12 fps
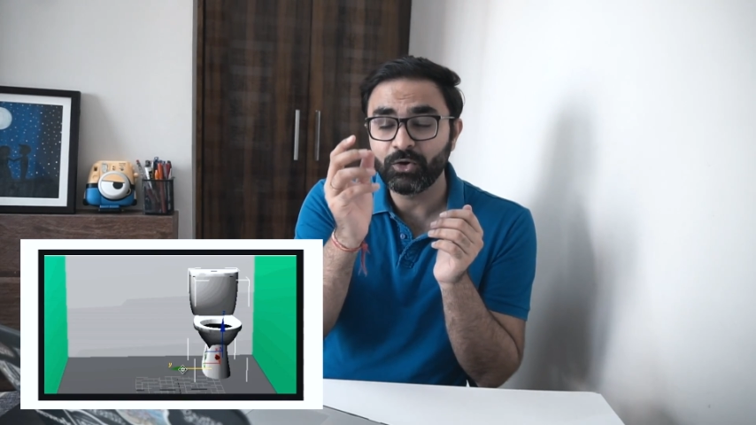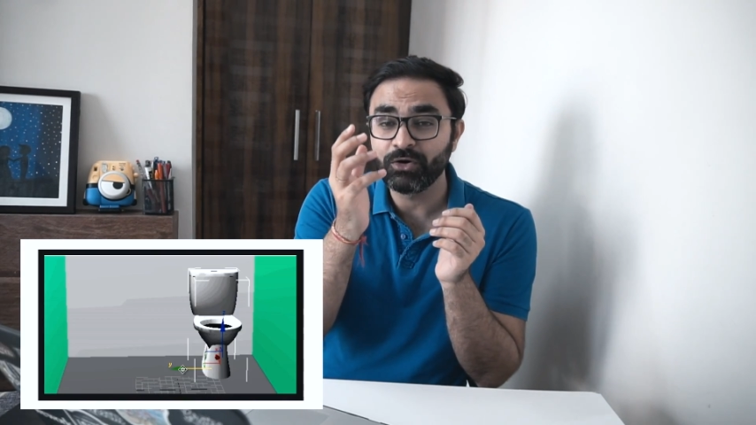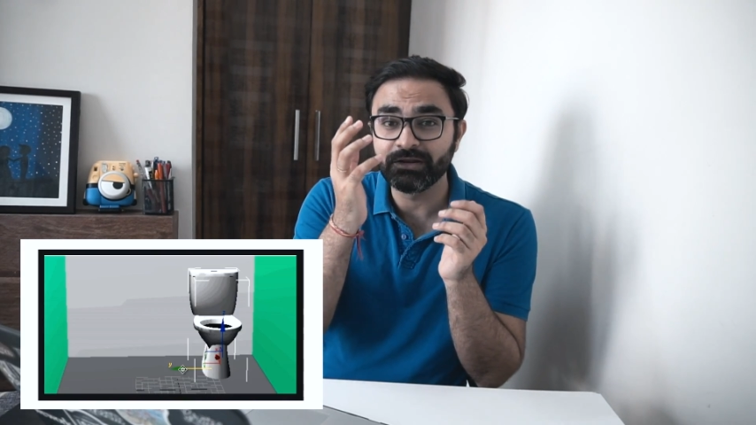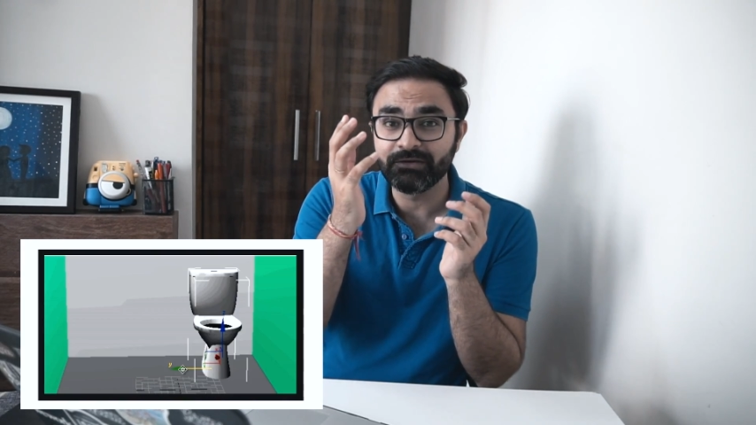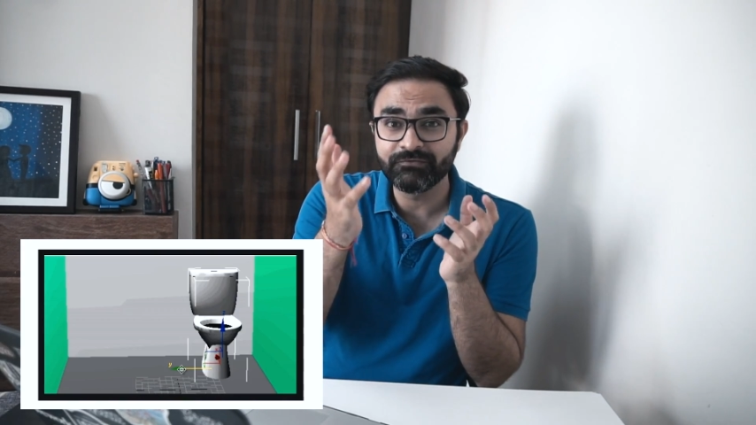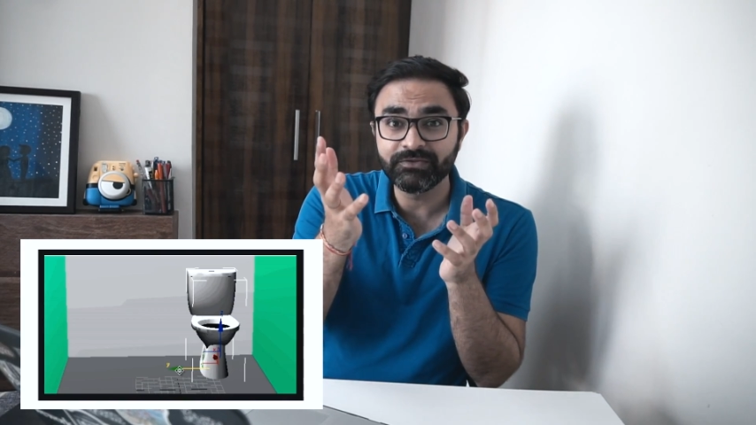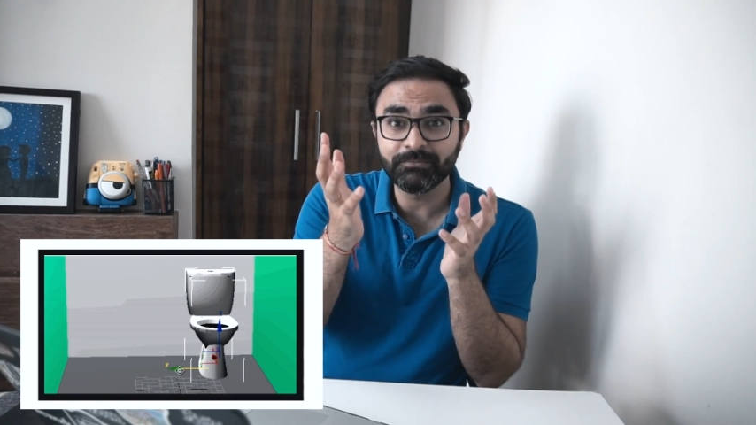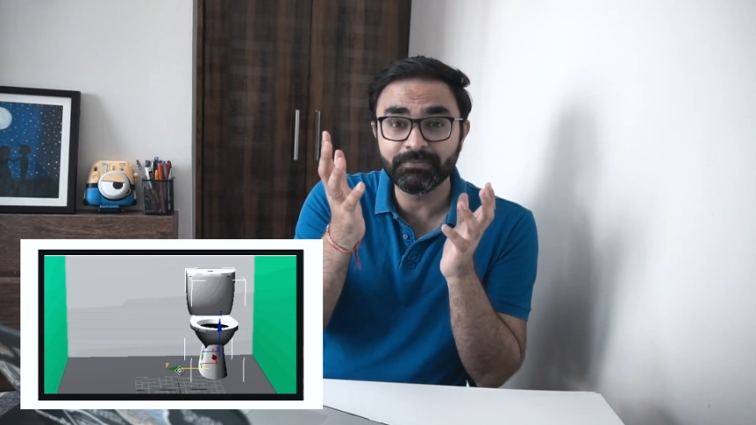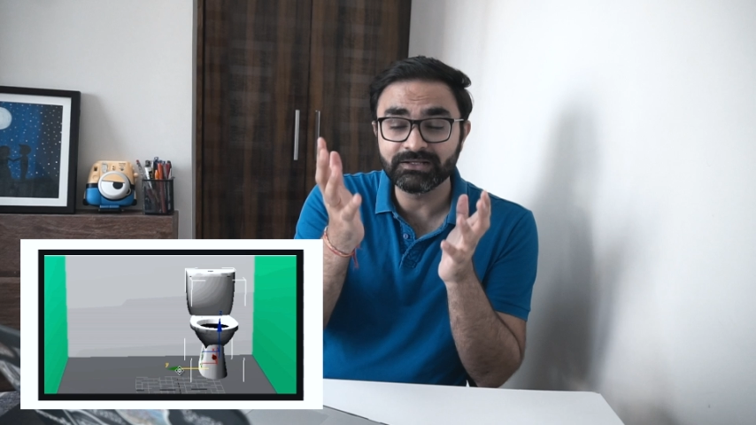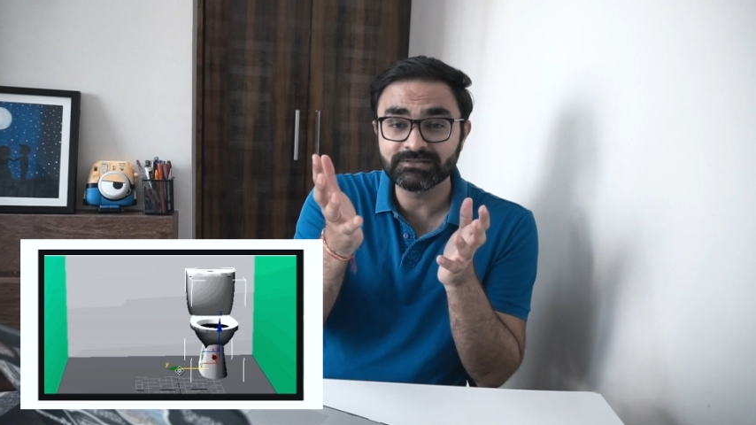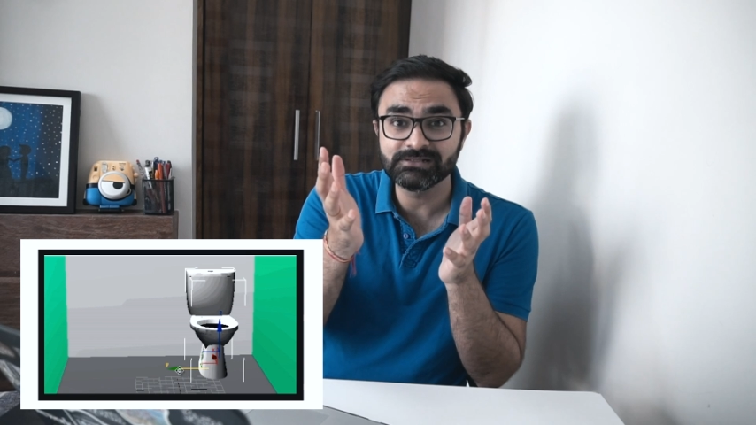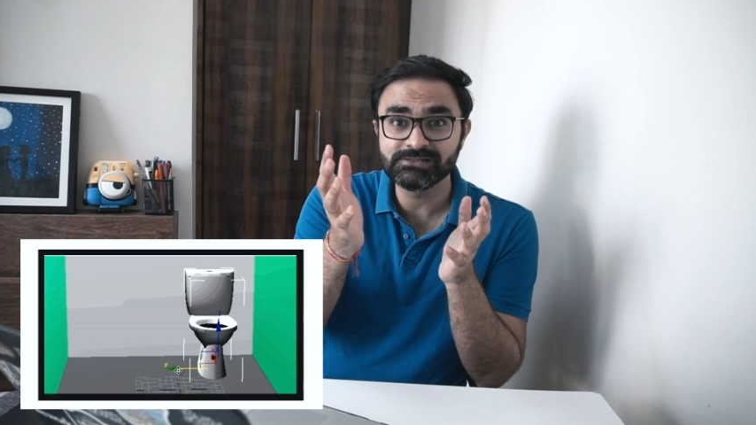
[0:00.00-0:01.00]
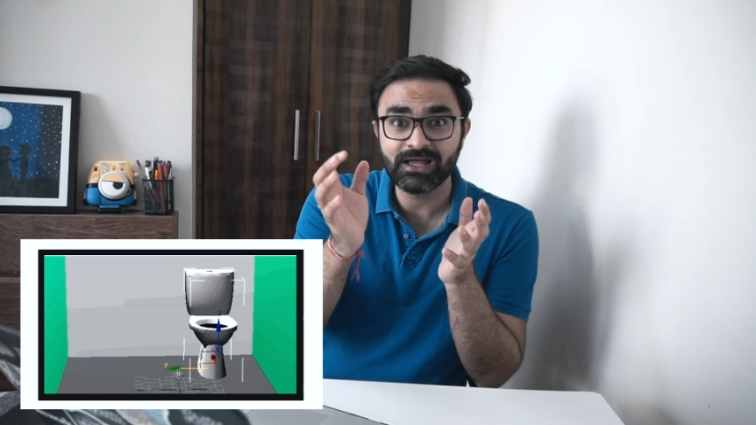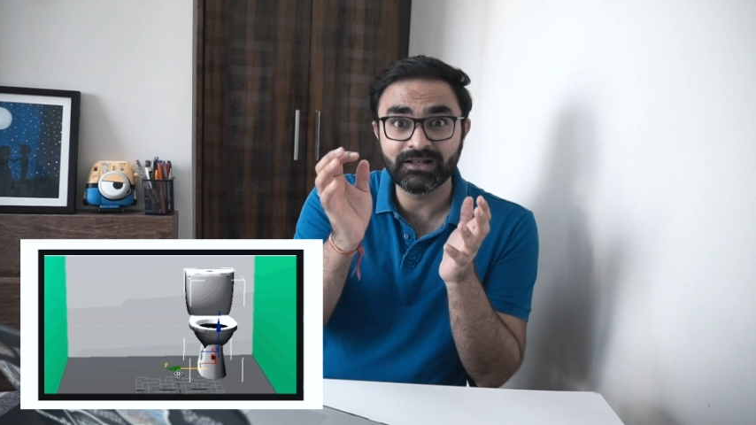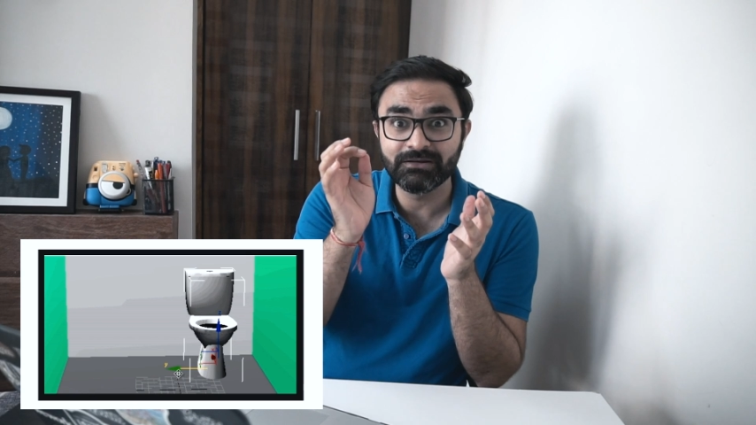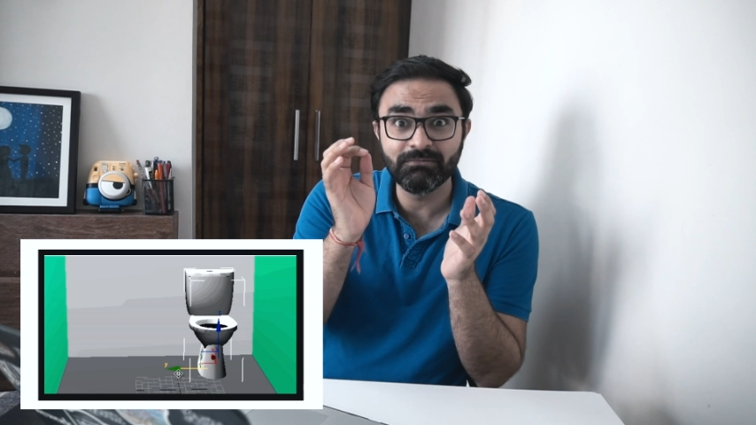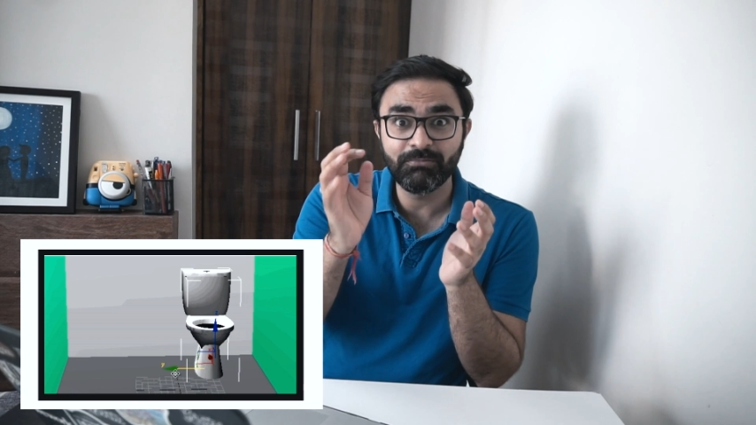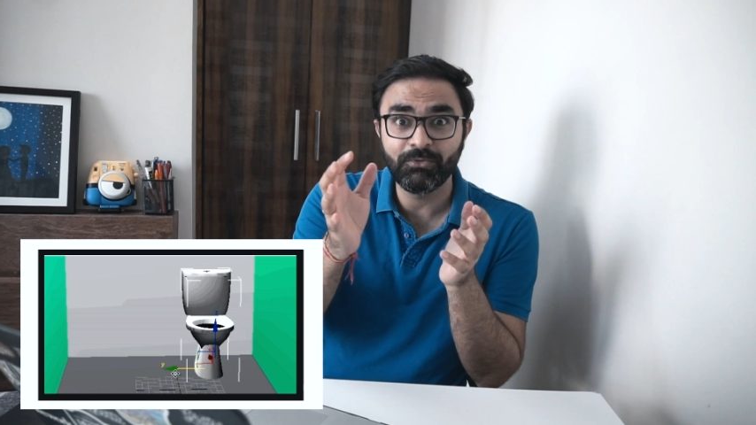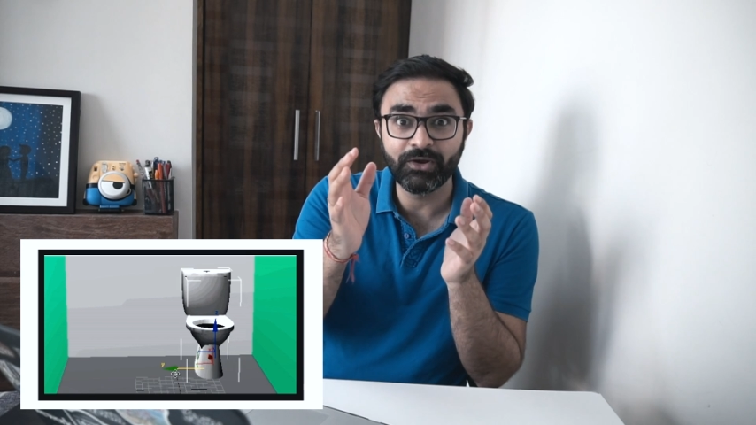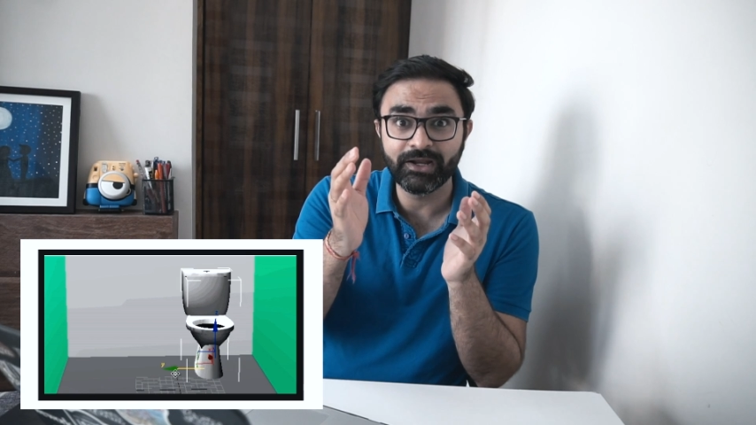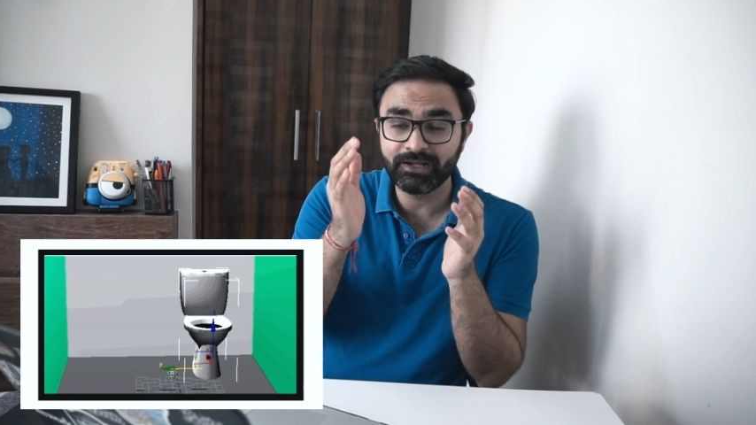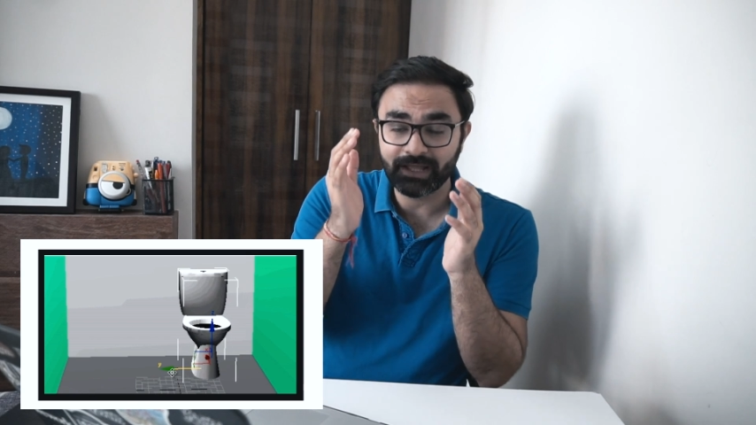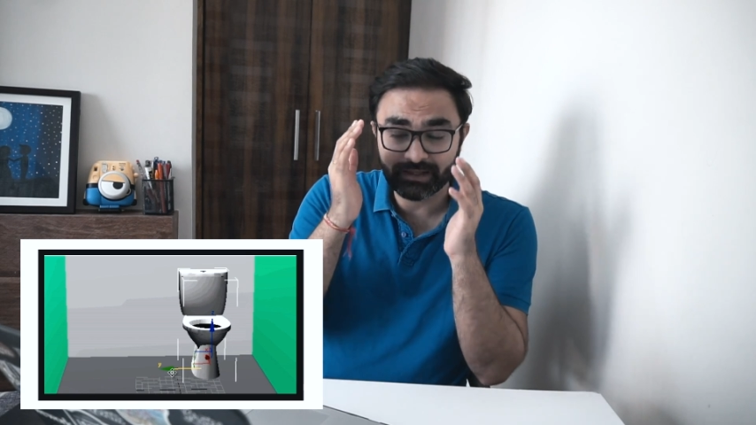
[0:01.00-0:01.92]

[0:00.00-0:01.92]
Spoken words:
or if the pixels are in point,